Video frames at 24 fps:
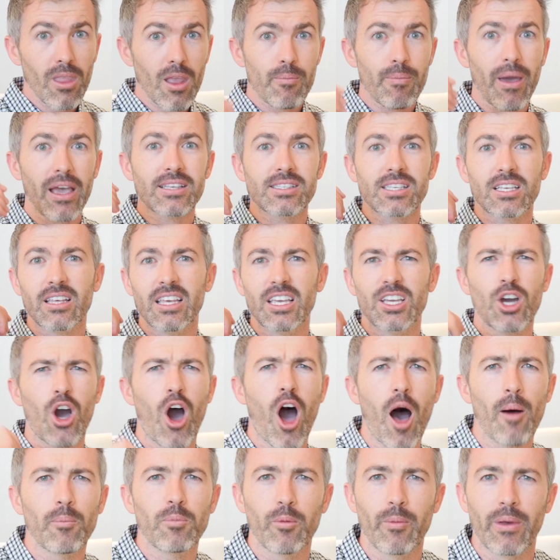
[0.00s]
Basically,
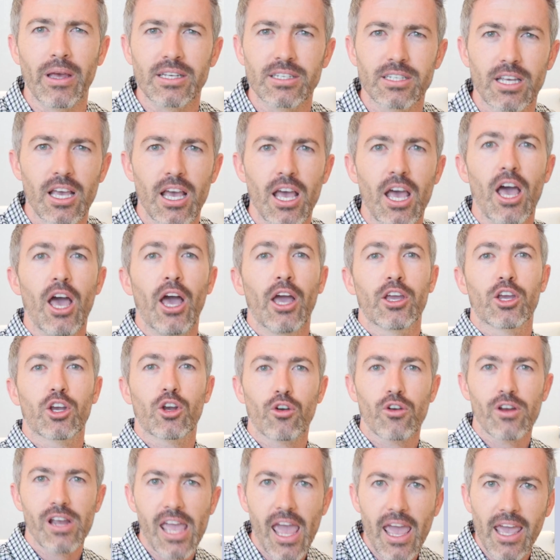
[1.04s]
compliment,
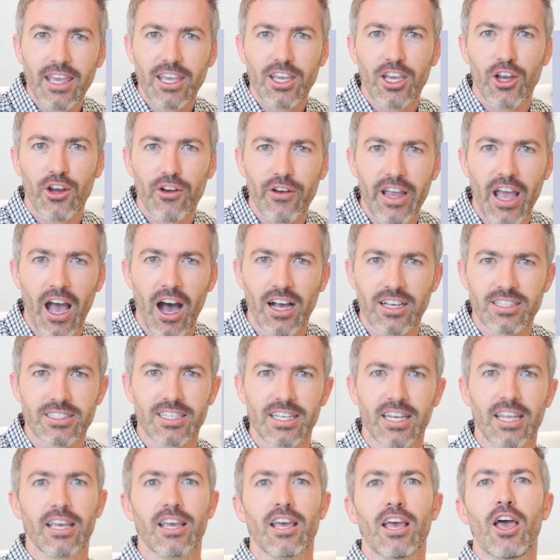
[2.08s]
create
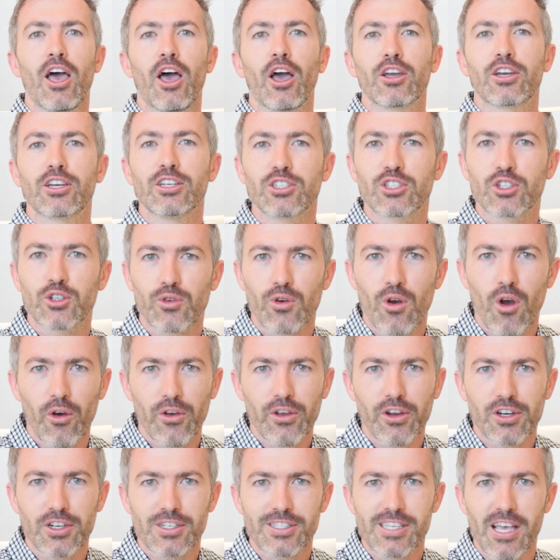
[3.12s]
curiosity, control
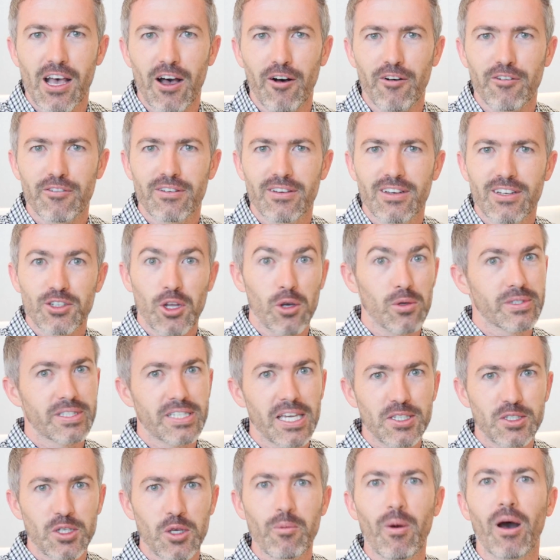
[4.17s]
yourself, don't
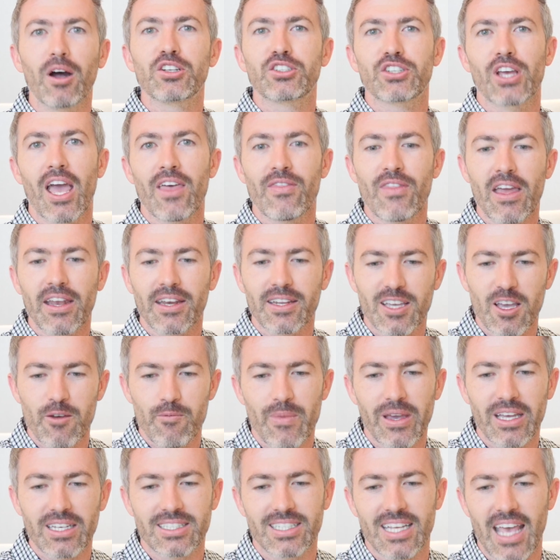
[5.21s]
say too much, and then
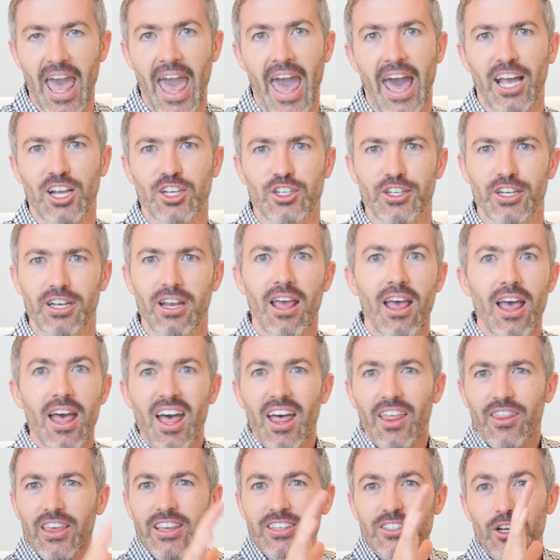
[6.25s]
commit to action.
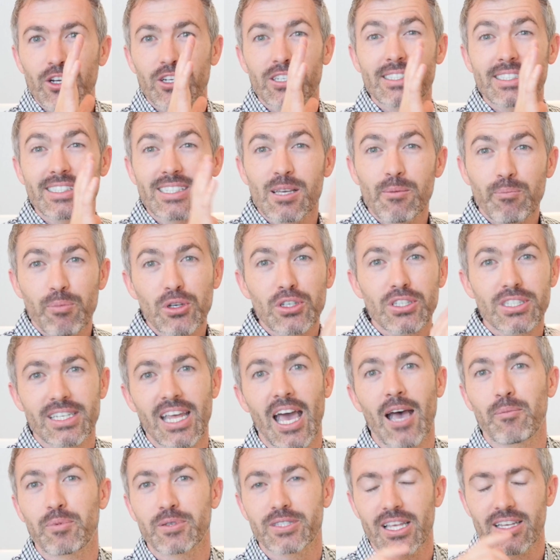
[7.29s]
These are simple
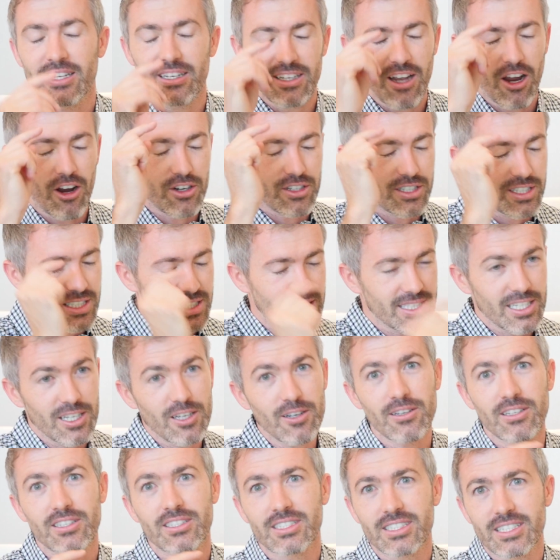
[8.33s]
steps that are
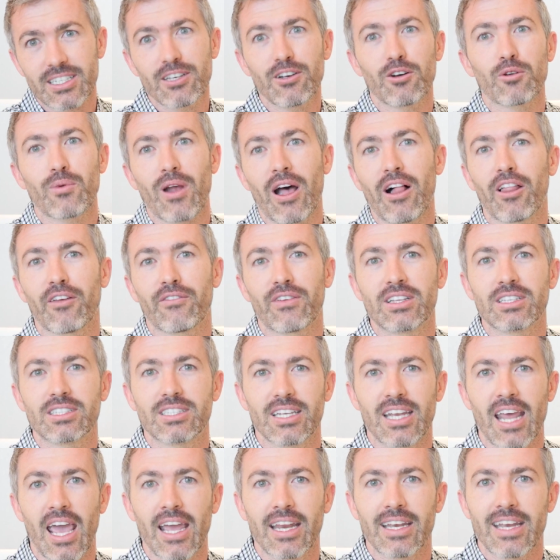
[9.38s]
still relevant
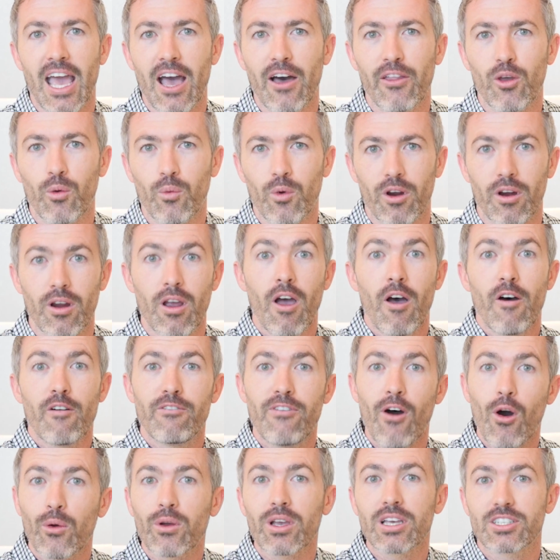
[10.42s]
today now that we're
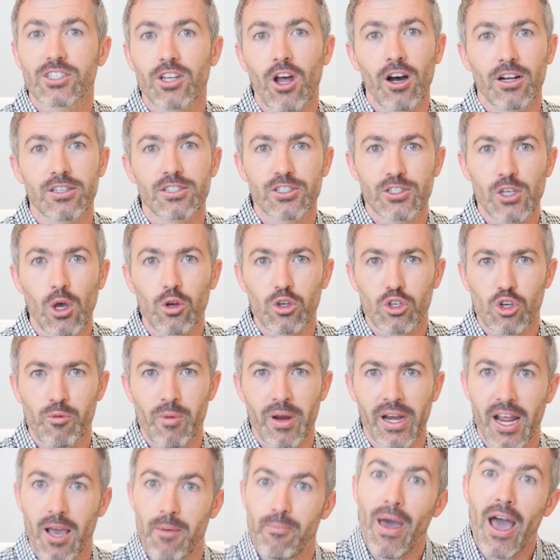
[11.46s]
focused on social
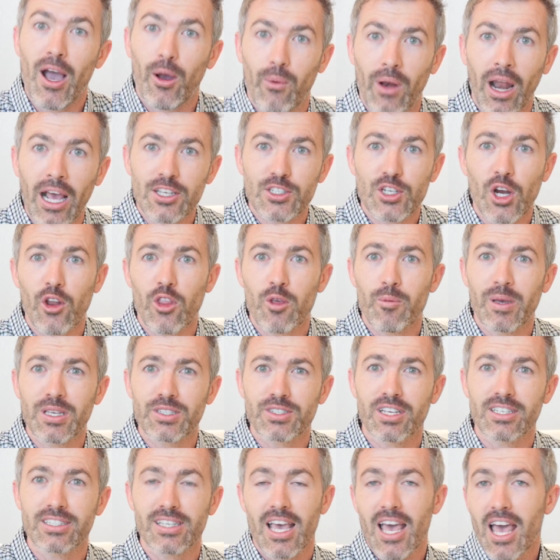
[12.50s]
media. Back when I started the
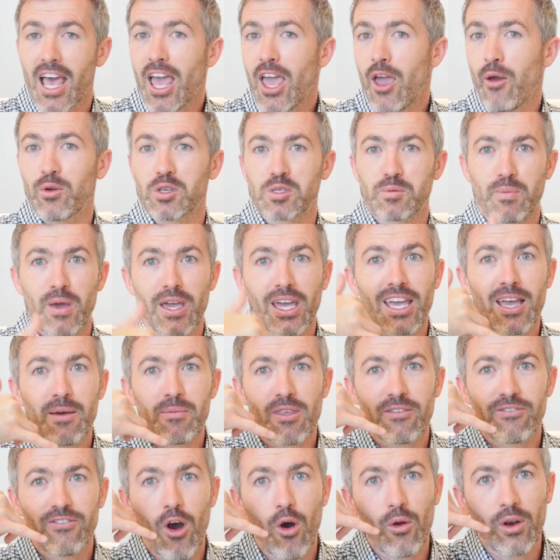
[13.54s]
business, it was picking up
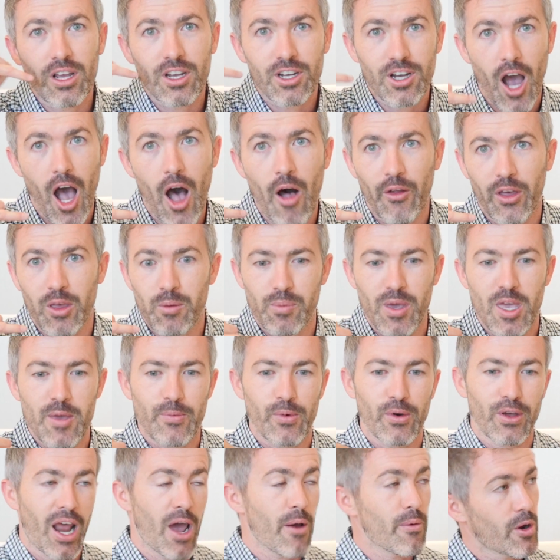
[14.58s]
the phone and calling
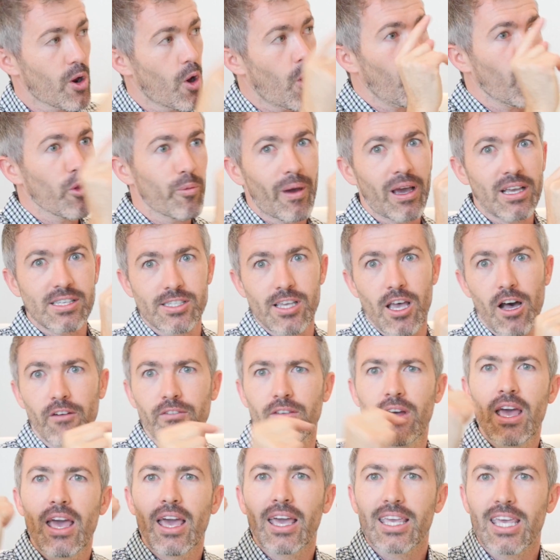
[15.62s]
people, and I would hold
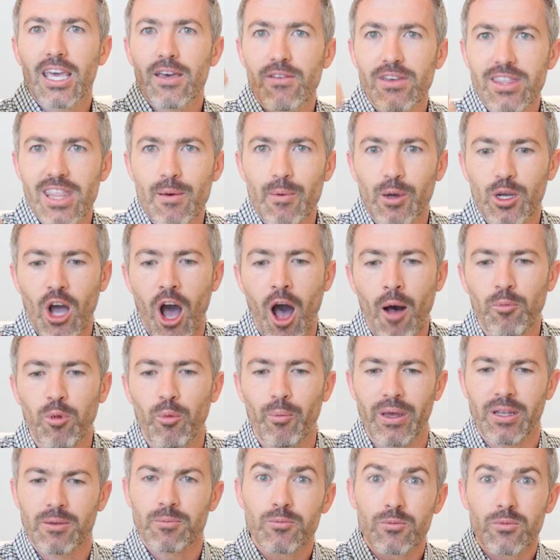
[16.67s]
myself, giving them a
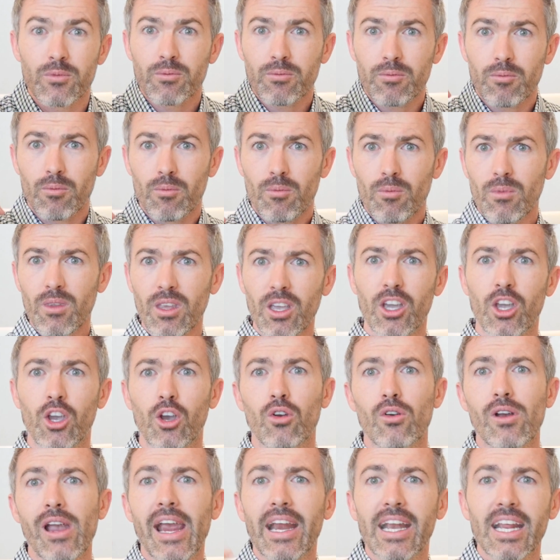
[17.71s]
compliment,
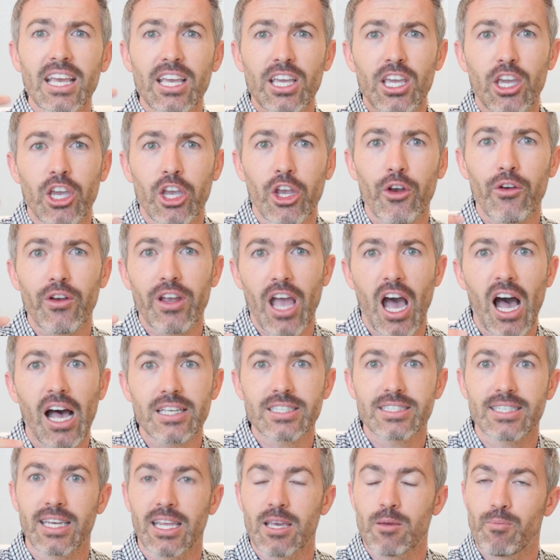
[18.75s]
creating
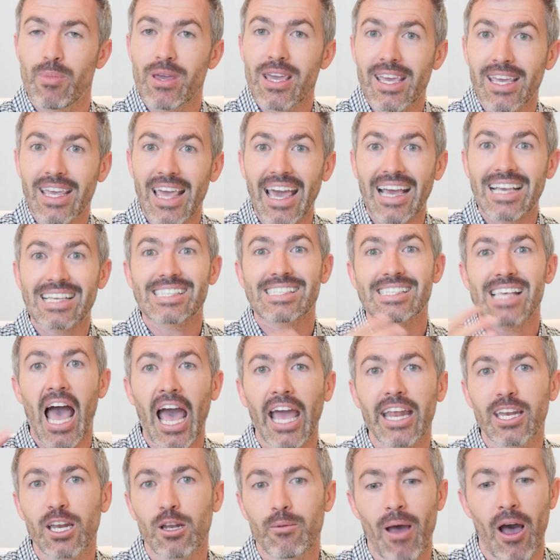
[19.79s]
curiosity, being
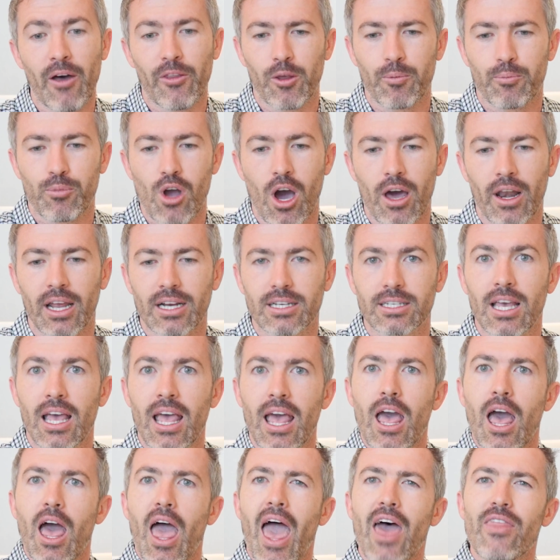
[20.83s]
excited about the product,
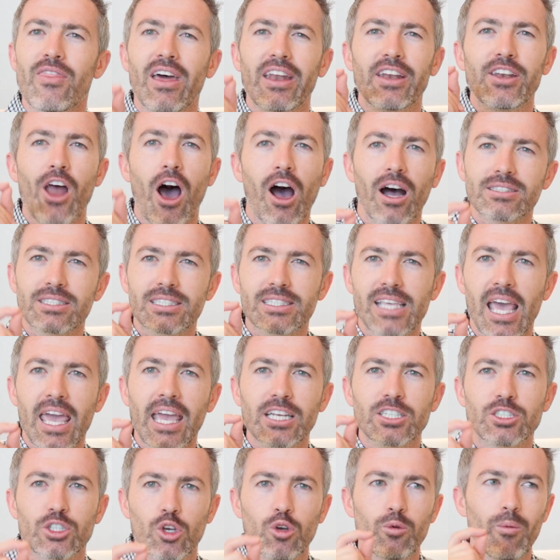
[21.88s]
and then not
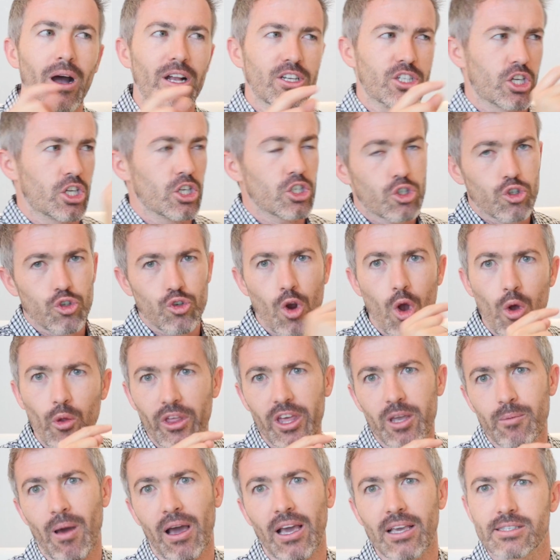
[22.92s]
saying too much,
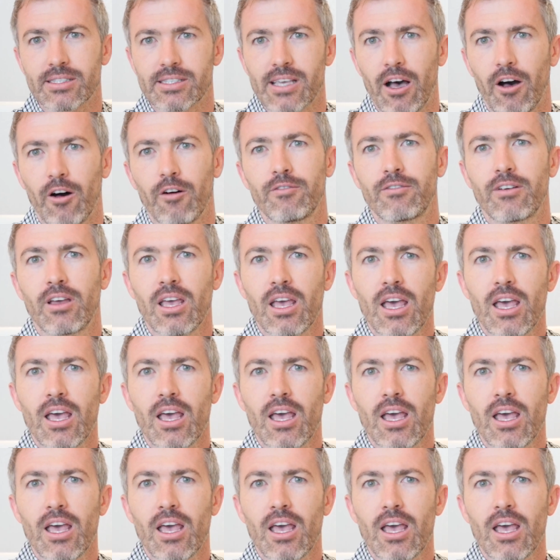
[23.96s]
controlling myself.